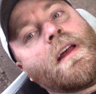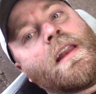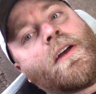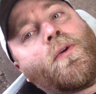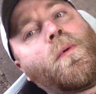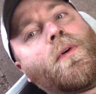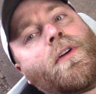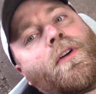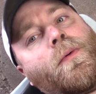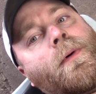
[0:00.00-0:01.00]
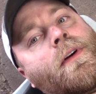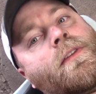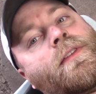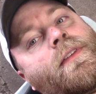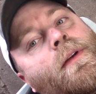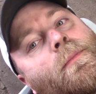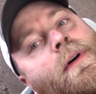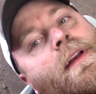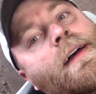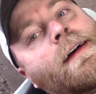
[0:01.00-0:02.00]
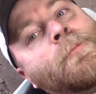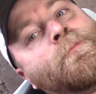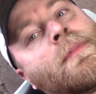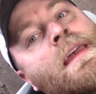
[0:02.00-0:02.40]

1/4 quarts, but I